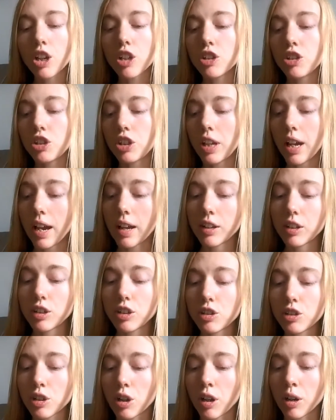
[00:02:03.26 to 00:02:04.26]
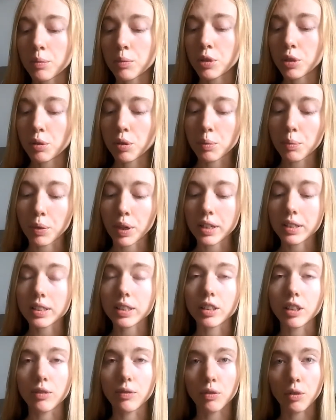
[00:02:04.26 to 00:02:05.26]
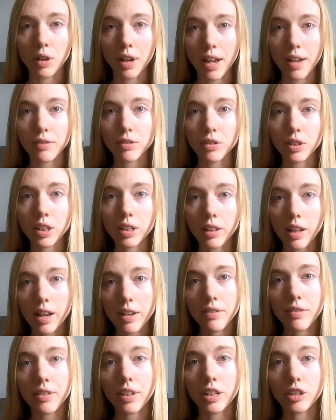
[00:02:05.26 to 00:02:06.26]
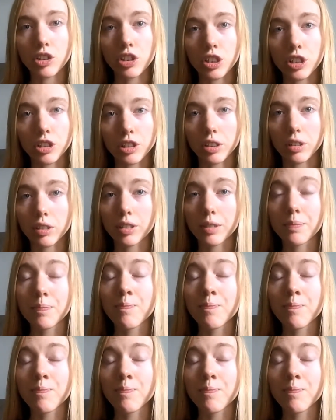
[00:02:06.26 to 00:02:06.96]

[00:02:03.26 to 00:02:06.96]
She added a charm to her bracelet for every life that she took.